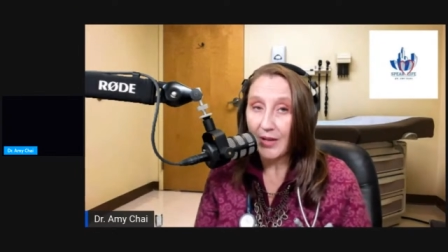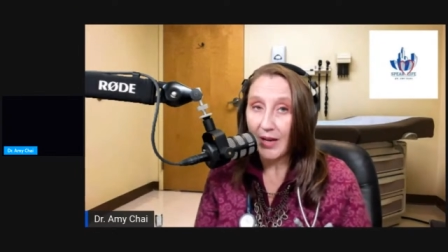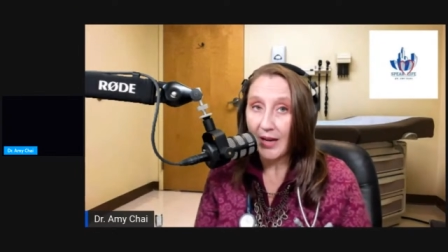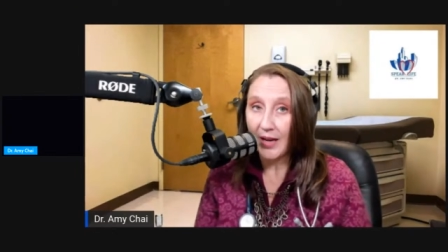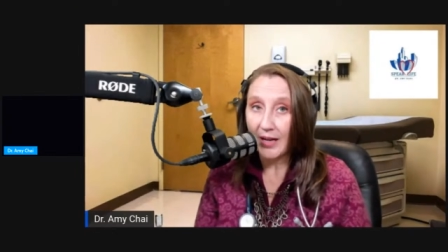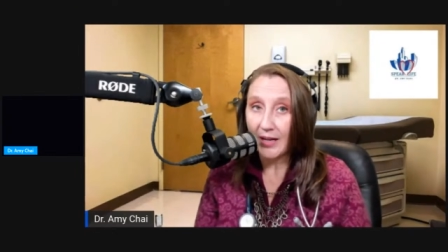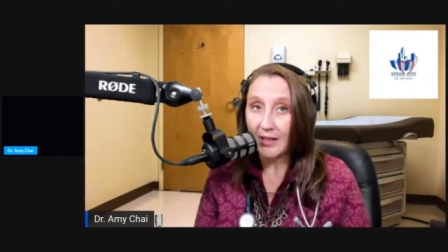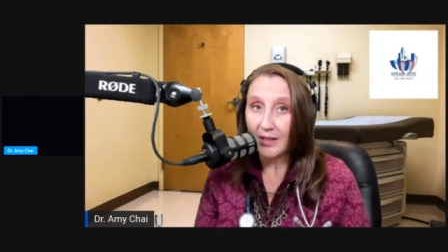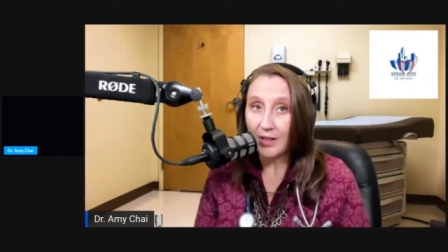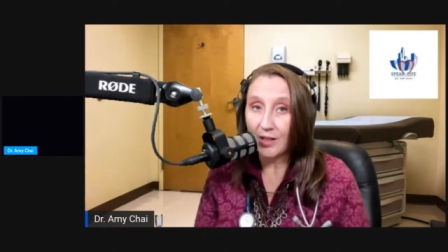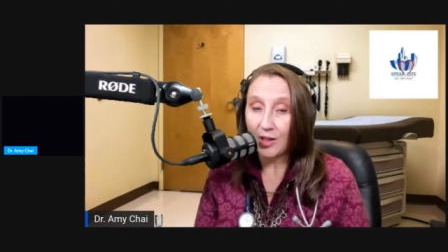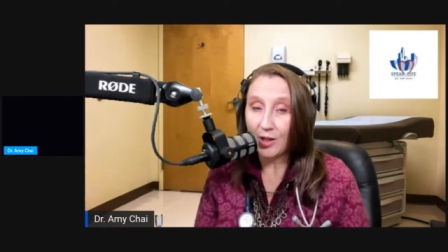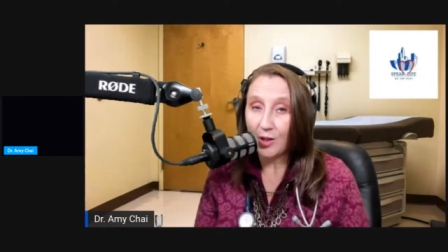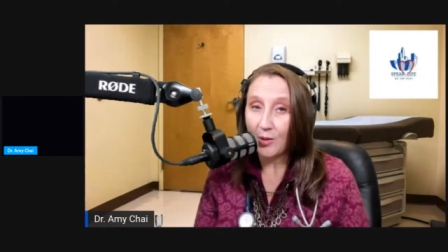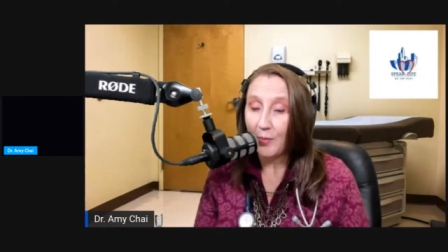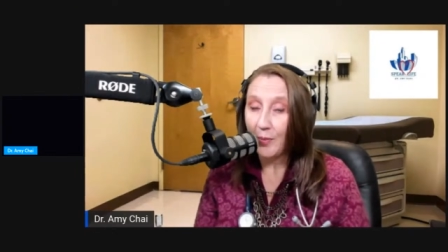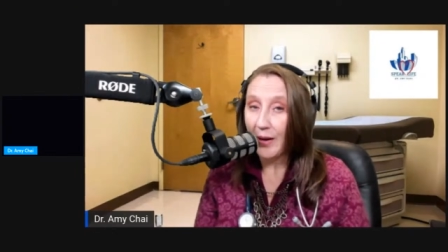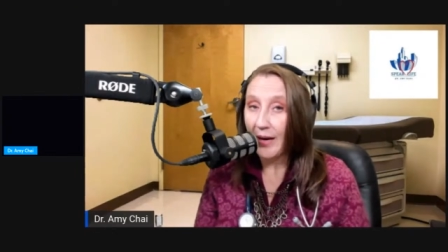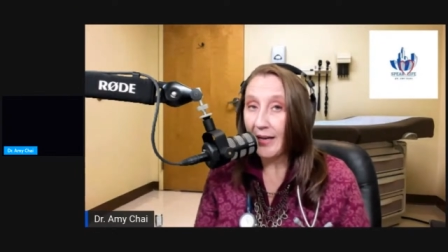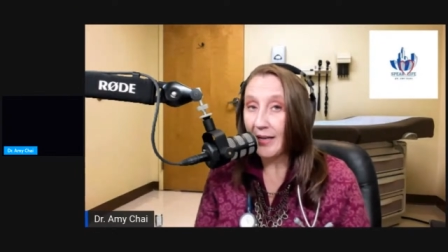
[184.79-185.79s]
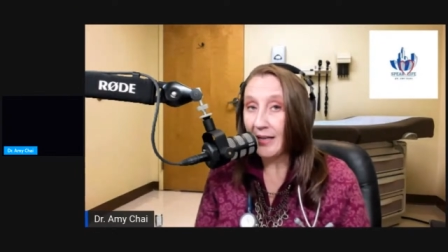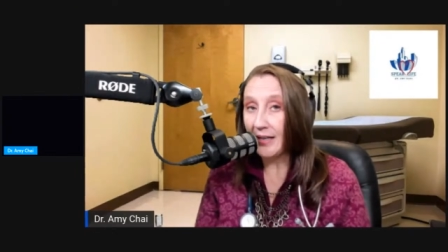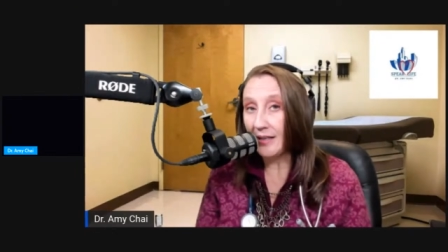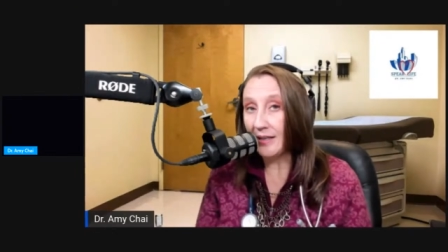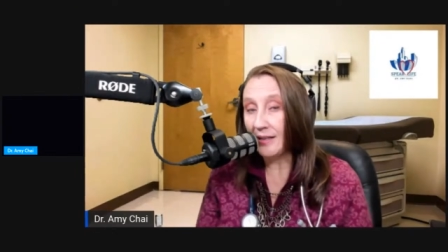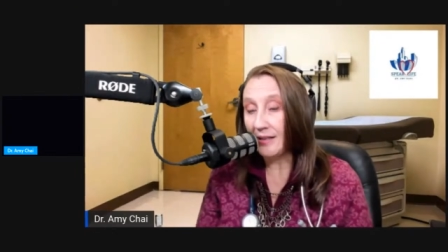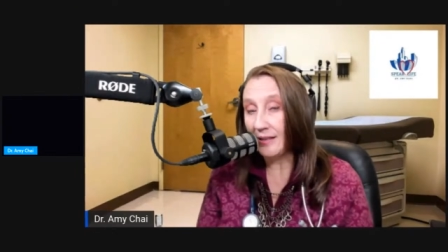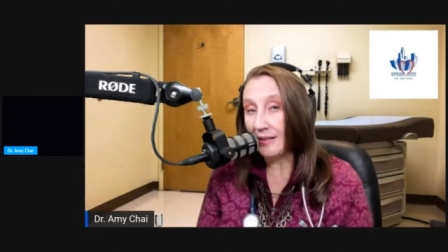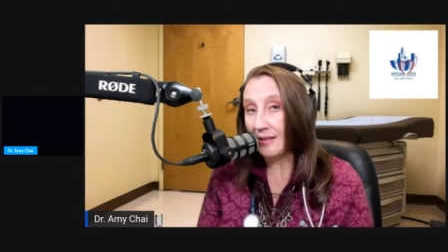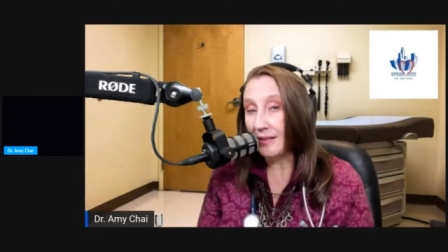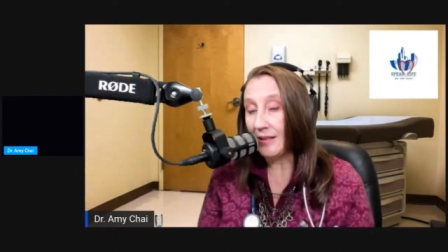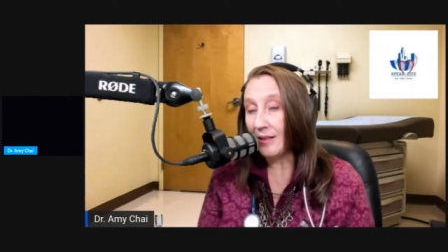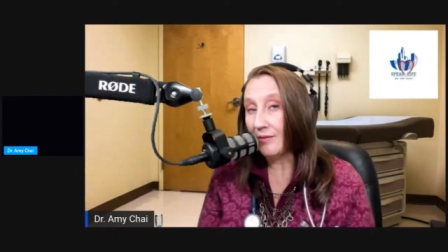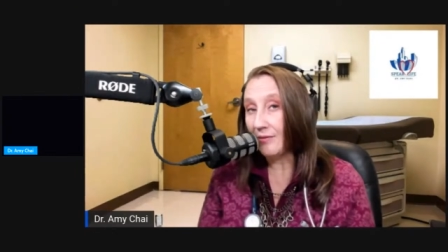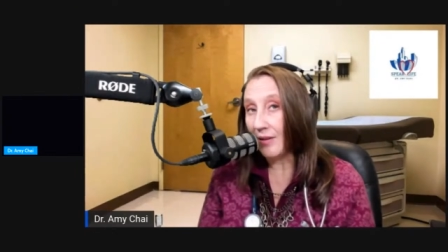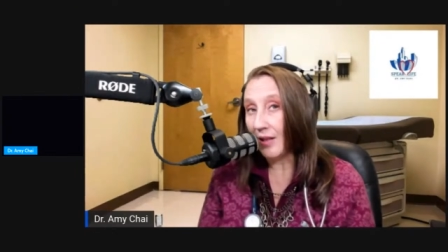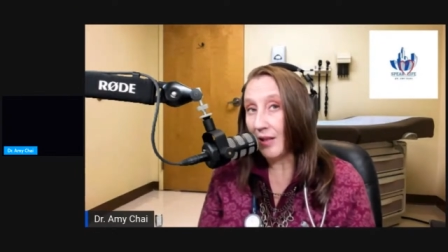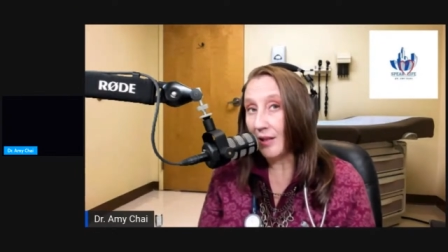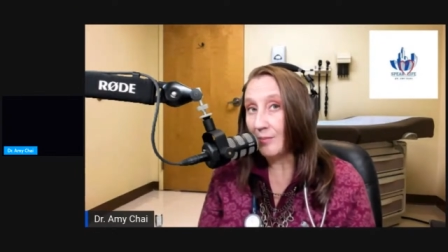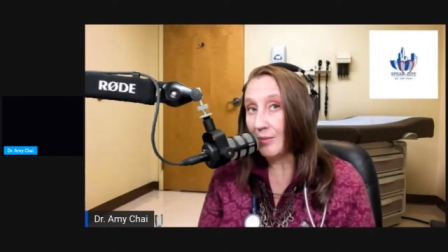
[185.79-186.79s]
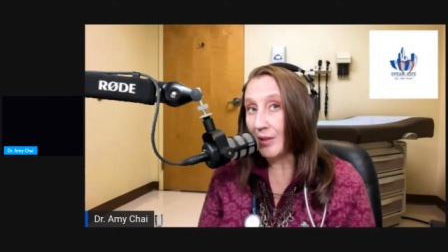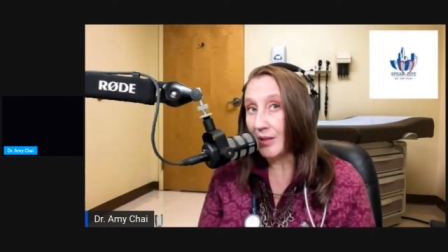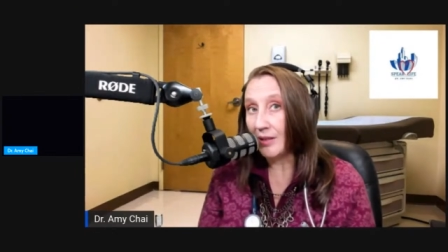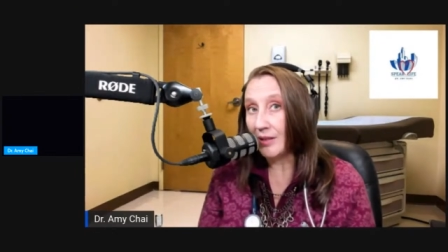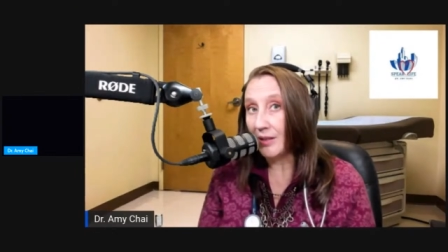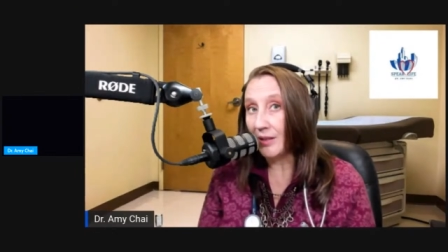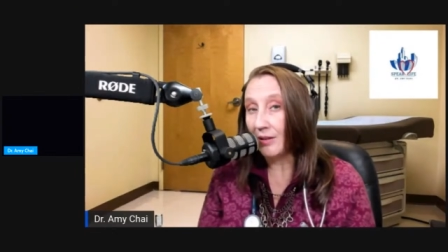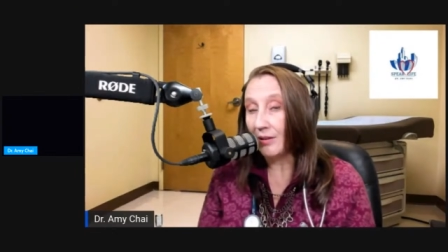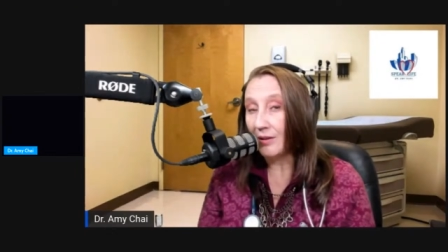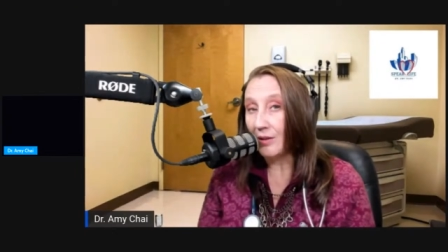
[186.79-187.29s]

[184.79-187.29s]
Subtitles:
And your brain isn't developed until